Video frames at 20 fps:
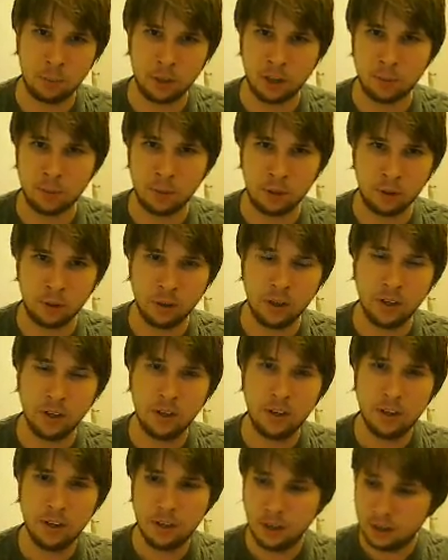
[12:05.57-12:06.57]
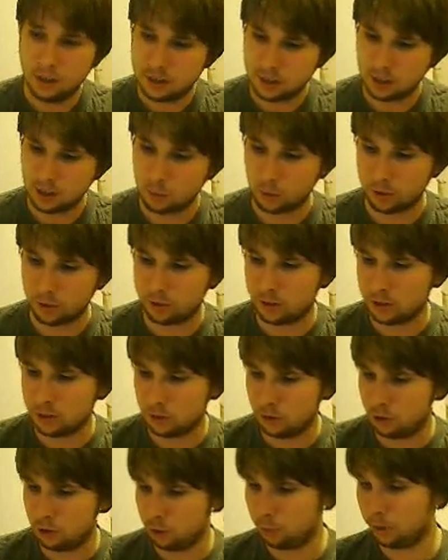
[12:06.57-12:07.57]
mode. It's kind of weird there's no
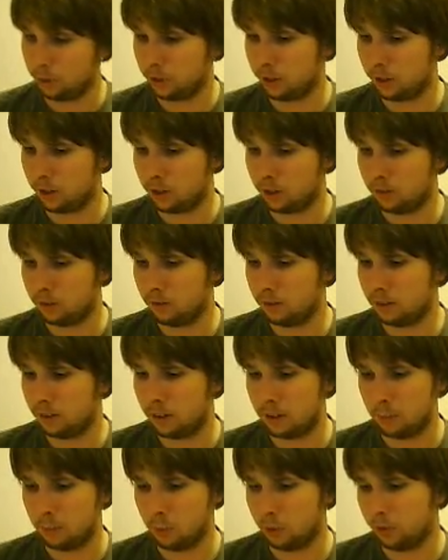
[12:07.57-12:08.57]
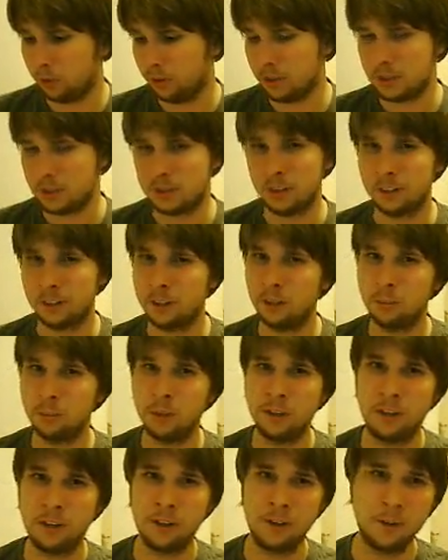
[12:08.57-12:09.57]
two-player mode in this title, but
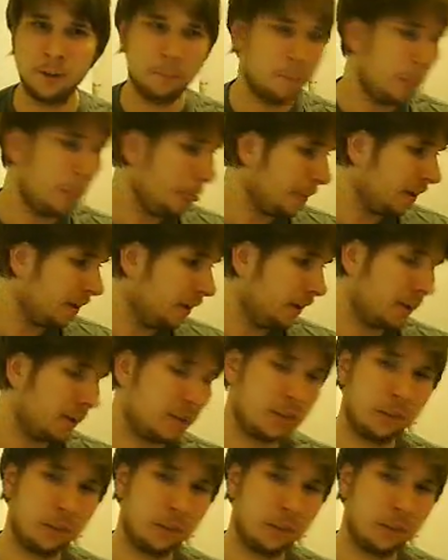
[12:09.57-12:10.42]
it's still an